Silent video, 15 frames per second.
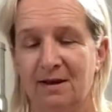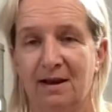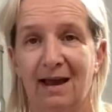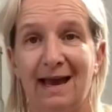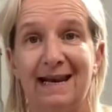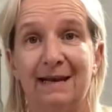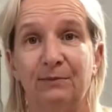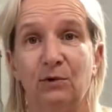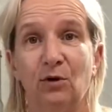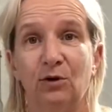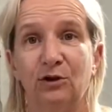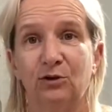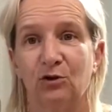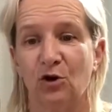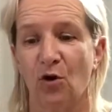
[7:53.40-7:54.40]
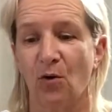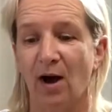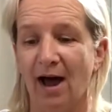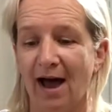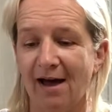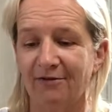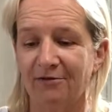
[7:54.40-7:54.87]
and I'm going to go
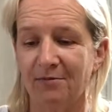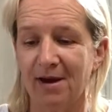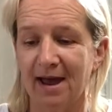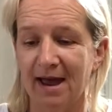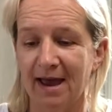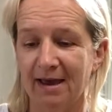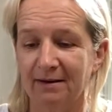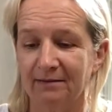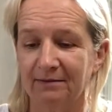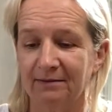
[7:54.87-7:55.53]
halfway.